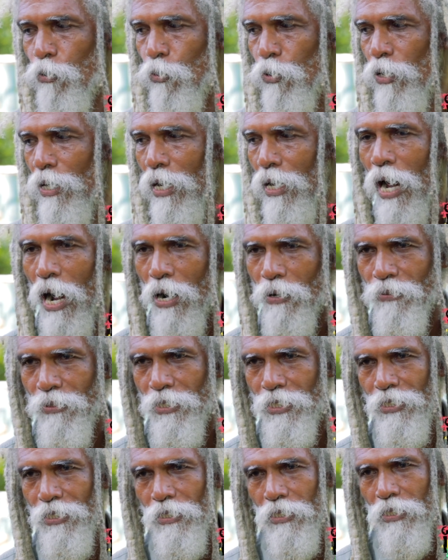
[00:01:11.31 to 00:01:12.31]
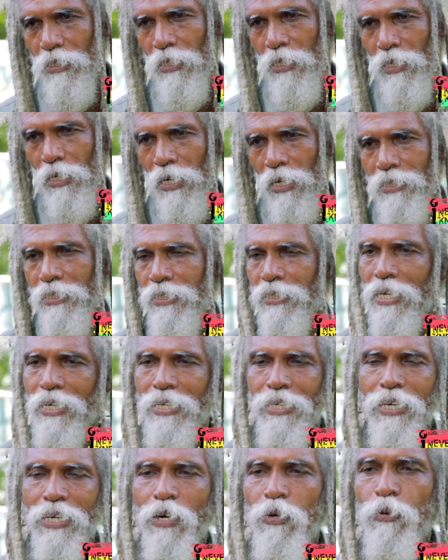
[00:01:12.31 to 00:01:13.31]
own language and
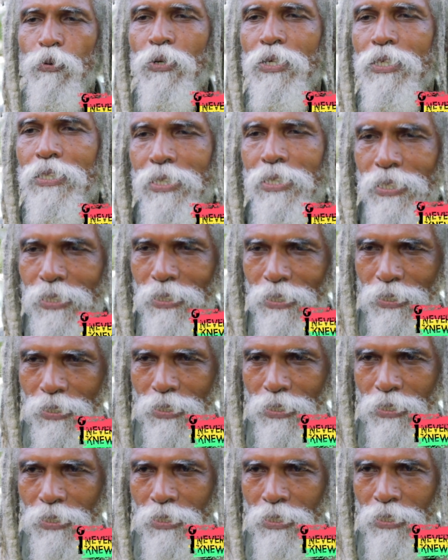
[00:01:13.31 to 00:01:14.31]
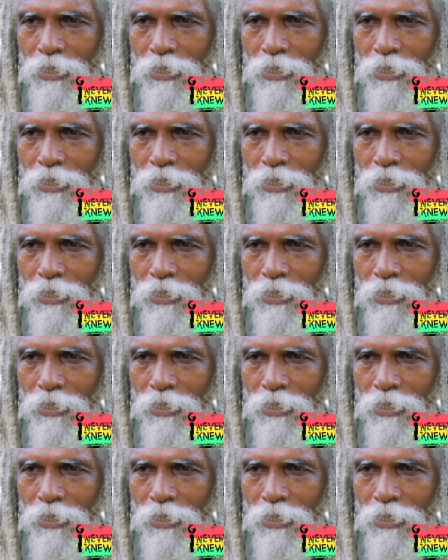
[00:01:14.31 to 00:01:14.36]
saying their own things.